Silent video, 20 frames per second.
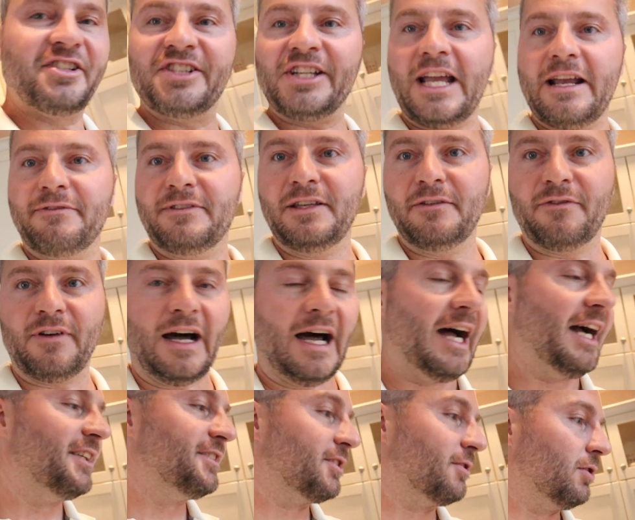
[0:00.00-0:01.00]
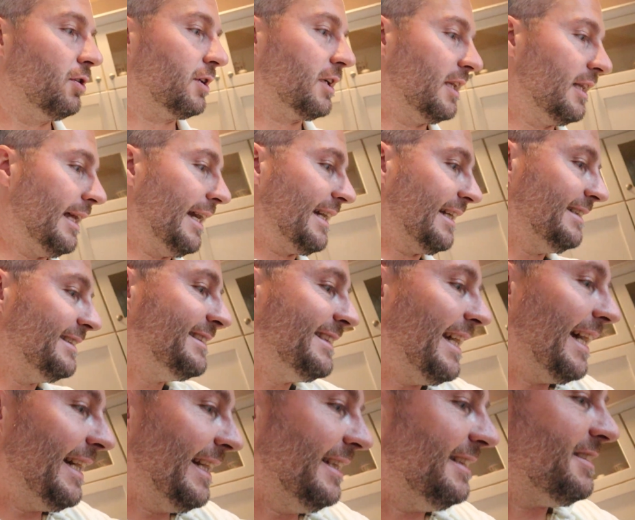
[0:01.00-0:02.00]
safety visor looking like a
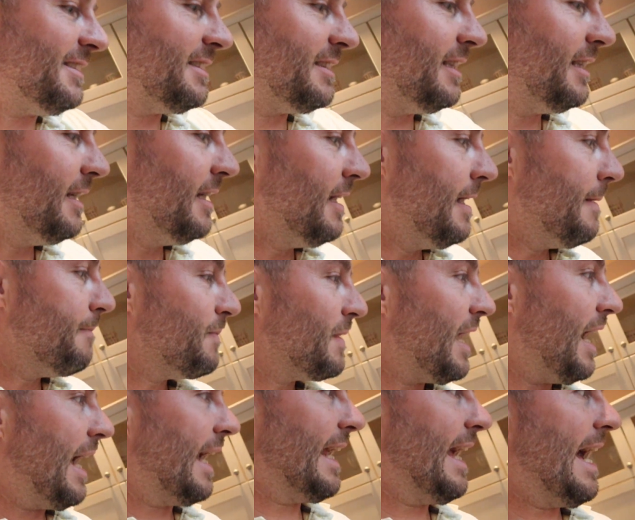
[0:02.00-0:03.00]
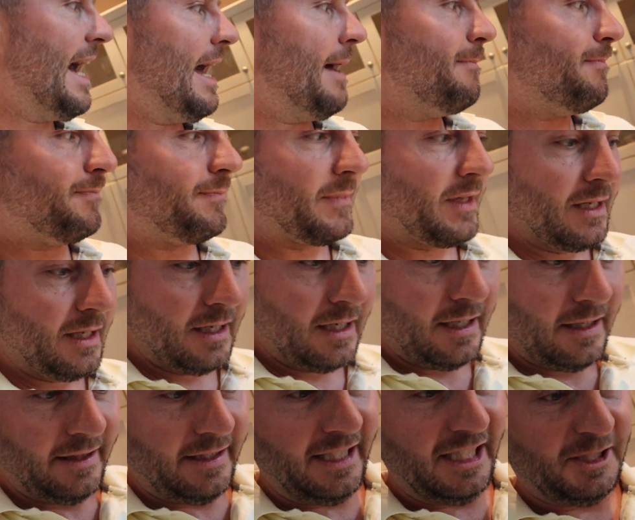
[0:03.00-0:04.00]
dentist. I got
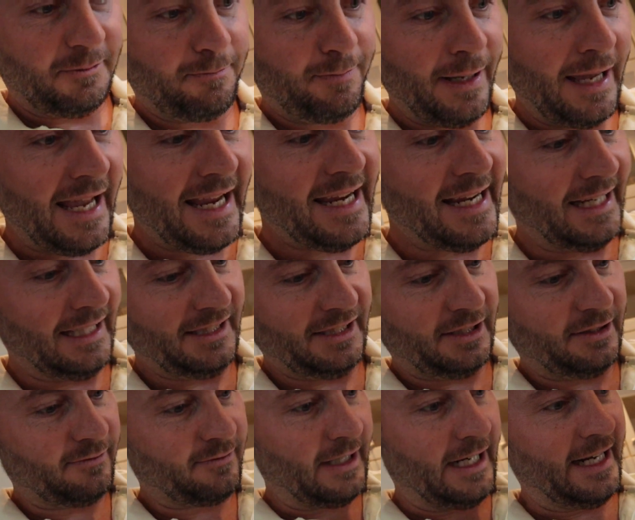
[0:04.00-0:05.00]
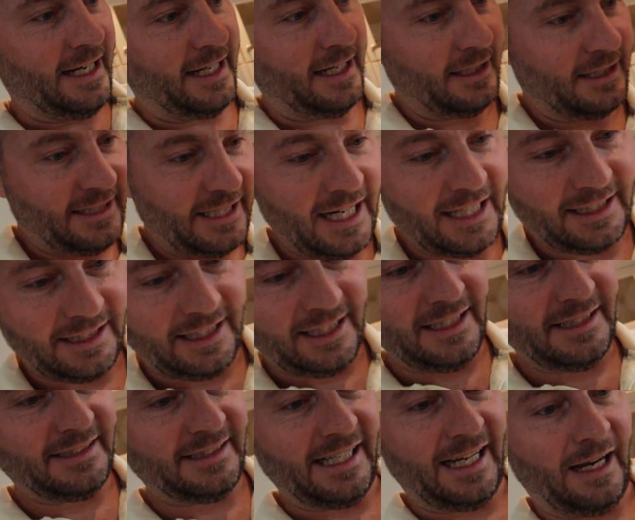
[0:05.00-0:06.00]
these pants right here. Check
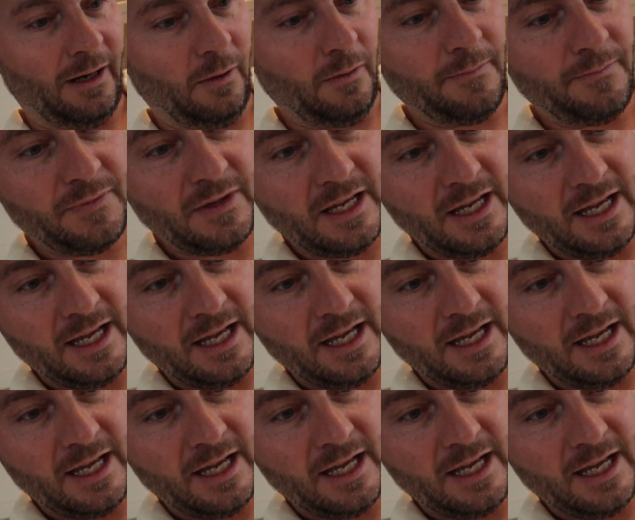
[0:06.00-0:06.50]
these out.